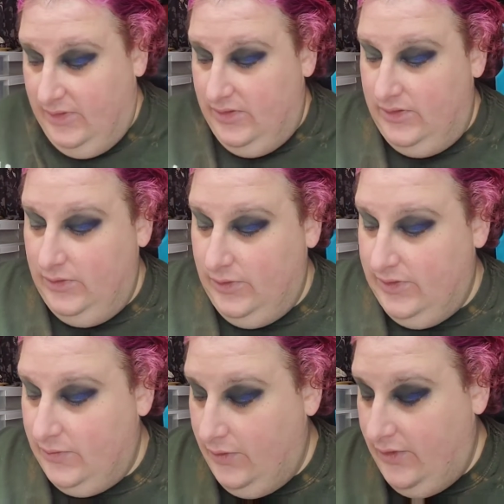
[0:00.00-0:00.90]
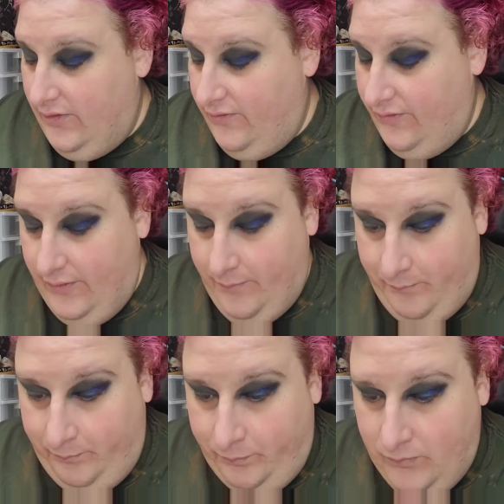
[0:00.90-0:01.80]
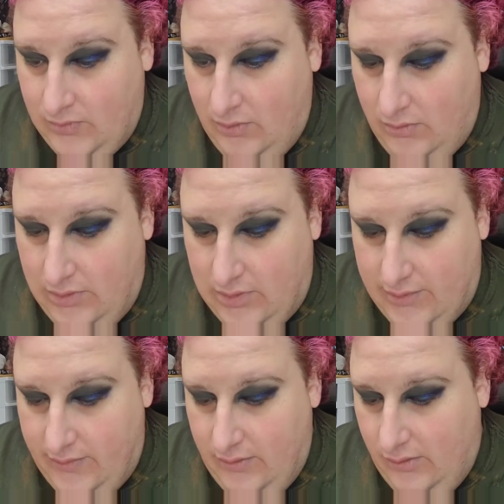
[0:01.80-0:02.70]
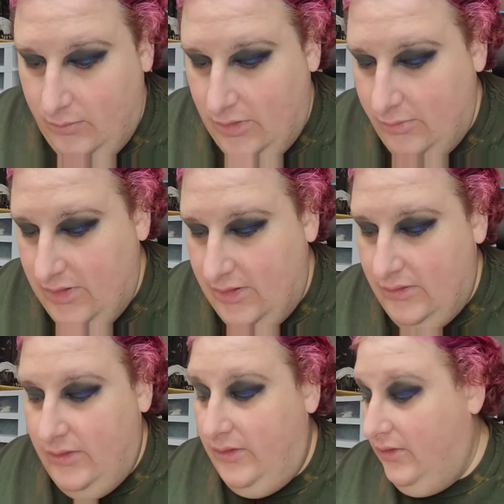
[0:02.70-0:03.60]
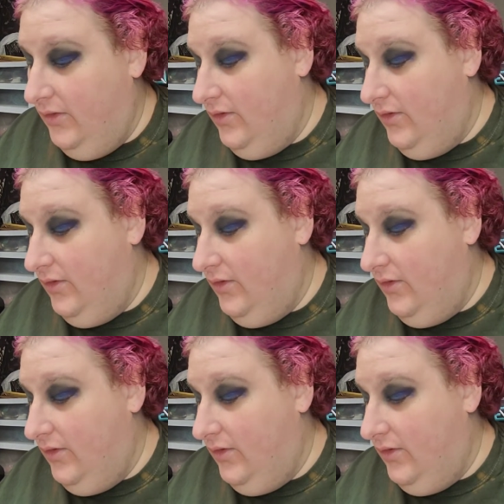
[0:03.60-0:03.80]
to do a sort of gothic mermaid look,